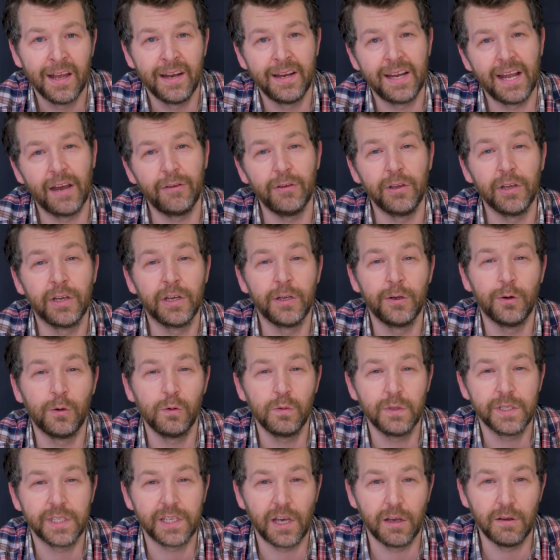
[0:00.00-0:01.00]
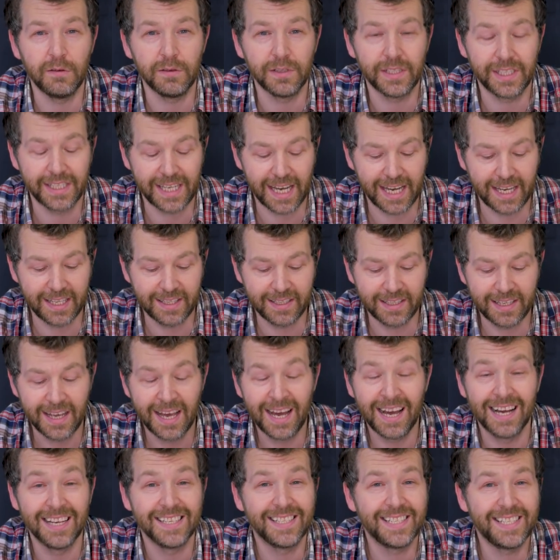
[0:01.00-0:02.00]
Now, you can also send
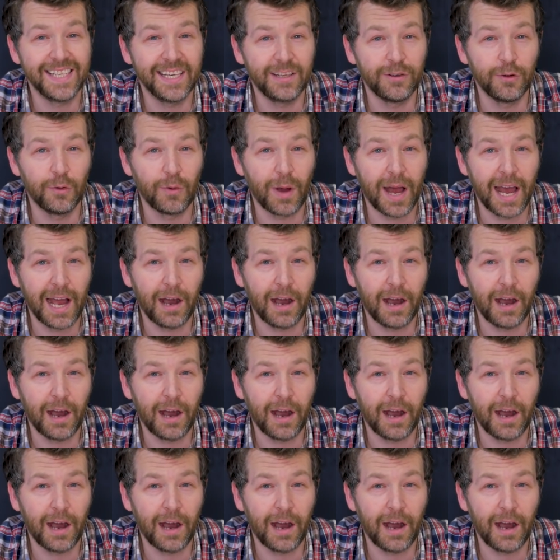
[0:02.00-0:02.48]
a signal